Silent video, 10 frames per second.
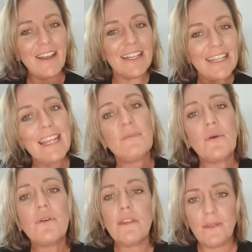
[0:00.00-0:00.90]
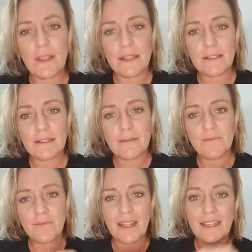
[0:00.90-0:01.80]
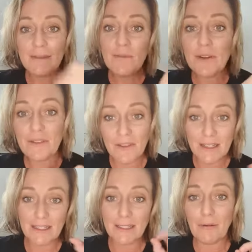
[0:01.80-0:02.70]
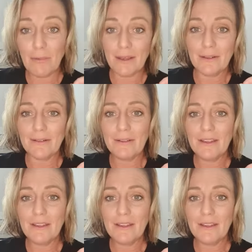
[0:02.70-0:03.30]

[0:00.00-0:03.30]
I need more than this. I need more than this little pill.